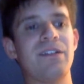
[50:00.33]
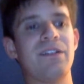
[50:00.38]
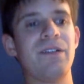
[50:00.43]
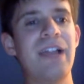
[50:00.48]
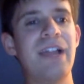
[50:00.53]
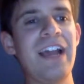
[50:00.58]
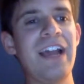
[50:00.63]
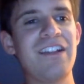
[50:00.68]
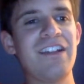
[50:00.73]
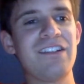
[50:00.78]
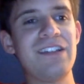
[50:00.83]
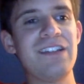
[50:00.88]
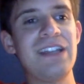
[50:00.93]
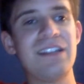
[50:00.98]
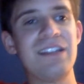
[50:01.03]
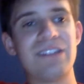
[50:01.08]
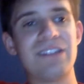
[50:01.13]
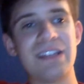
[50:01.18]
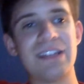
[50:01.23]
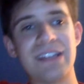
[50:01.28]
Lashley
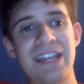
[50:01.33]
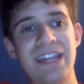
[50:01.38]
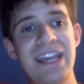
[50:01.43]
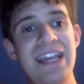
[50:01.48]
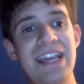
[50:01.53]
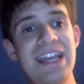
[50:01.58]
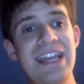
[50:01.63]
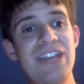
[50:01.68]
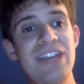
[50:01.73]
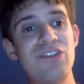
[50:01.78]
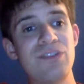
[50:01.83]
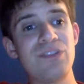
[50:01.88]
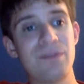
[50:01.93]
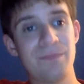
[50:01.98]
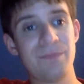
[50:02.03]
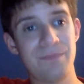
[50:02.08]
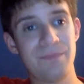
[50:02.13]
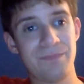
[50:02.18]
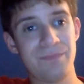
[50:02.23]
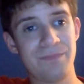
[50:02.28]
into the cage.
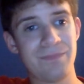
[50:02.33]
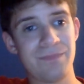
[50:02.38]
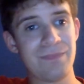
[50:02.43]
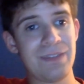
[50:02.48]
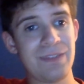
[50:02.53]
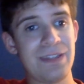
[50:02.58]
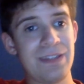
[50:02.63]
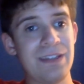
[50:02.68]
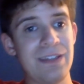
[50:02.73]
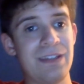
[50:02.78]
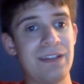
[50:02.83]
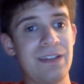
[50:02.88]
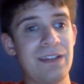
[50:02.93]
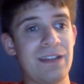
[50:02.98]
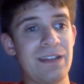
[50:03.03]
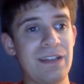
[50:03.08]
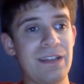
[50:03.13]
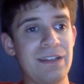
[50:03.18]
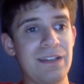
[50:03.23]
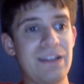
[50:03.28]

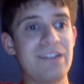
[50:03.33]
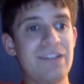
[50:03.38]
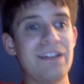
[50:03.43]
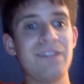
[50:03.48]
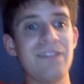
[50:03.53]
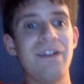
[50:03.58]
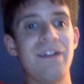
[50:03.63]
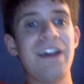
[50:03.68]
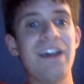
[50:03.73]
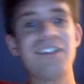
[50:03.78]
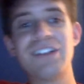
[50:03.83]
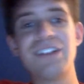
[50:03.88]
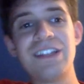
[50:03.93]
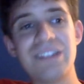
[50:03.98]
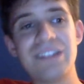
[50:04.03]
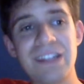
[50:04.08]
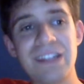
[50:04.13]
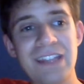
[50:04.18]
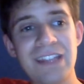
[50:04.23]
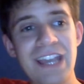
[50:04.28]
They sent Lashley
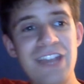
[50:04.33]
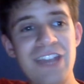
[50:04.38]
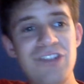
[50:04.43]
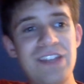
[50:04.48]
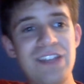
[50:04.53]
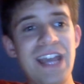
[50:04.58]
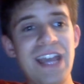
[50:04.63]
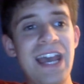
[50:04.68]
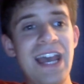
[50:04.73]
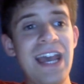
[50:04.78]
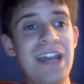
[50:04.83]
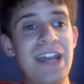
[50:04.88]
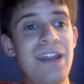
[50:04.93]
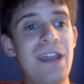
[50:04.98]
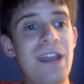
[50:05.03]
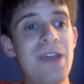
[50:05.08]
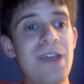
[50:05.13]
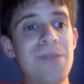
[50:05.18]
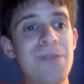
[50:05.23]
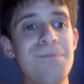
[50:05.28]
into the cage again.
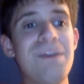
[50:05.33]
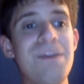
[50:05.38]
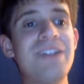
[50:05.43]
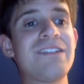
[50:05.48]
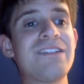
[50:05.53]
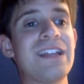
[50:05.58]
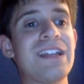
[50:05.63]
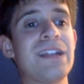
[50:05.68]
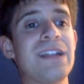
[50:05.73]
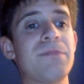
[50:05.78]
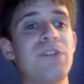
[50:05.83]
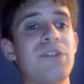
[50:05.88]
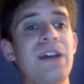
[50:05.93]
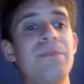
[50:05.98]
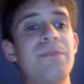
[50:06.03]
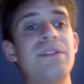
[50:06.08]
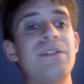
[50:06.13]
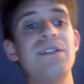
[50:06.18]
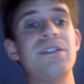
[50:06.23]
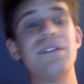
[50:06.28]
Miz ended up
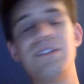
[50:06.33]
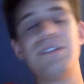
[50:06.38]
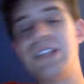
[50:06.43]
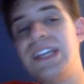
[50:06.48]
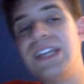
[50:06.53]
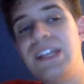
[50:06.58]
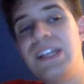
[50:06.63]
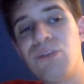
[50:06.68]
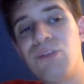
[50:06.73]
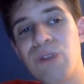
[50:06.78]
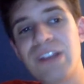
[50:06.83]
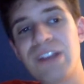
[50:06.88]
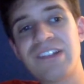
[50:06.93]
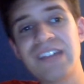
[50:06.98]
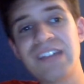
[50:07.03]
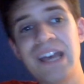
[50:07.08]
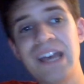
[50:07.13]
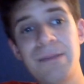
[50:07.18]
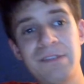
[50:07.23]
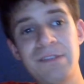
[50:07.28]
grabbing the ring
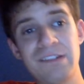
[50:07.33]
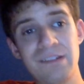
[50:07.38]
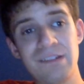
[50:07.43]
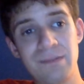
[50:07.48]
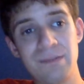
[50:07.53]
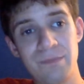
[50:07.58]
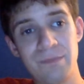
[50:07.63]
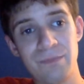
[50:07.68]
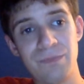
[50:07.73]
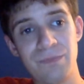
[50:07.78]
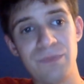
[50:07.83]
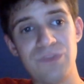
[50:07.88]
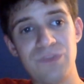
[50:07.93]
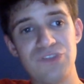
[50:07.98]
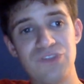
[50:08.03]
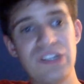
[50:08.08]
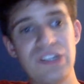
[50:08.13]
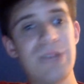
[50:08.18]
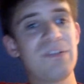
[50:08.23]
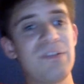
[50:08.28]
steps.
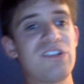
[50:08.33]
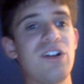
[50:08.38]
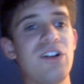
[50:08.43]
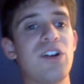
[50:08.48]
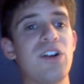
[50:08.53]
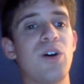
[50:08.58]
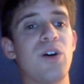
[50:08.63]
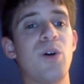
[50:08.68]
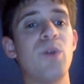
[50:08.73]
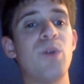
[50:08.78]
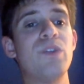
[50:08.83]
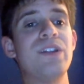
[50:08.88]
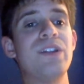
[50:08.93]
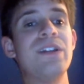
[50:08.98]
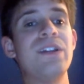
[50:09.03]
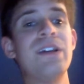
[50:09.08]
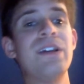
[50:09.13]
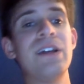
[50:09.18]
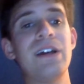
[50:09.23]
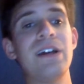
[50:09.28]
Ciampa started
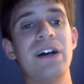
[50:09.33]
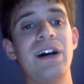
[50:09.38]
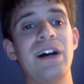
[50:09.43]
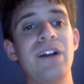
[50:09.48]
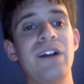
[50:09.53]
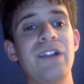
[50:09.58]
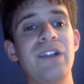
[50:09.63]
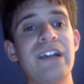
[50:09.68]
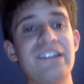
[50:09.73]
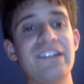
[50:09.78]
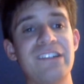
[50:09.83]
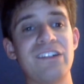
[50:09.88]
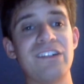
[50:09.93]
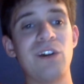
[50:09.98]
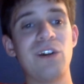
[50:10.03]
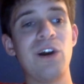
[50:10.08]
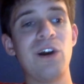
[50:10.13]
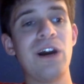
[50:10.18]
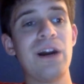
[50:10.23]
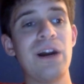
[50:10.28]
holding uh, Lashley's
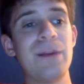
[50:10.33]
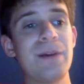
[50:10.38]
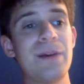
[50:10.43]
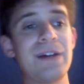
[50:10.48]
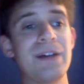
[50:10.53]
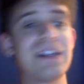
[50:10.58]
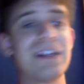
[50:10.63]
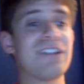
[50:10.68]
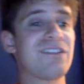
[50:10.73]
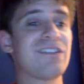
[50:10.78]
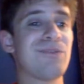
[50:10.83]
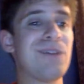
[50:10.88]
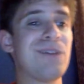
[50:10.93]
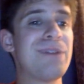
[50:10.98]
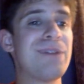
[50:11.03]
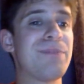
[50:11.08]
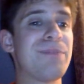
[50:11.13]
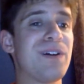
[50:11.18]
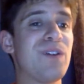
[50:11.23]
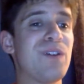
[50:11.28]
arm against the
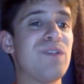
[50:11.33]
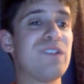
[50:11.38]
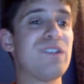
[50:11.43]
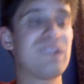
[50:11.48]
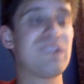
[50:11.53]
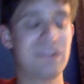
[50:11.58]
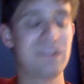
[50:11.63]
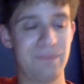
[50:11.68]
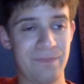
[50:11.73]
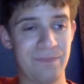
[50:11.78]
ring post.